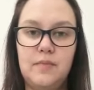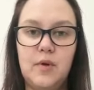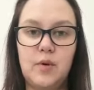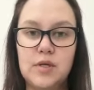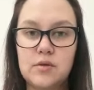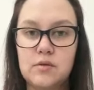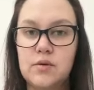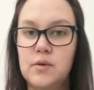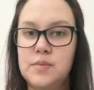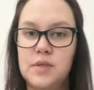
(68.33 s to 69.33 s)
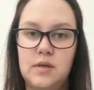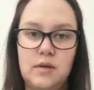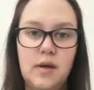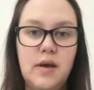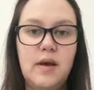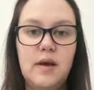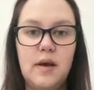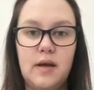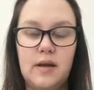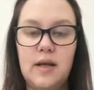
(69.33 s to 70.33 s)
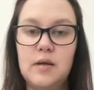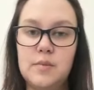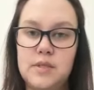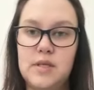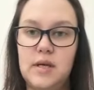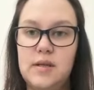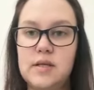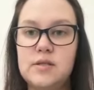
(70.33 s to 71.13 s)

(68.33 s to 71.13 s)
racial groups and elements like that.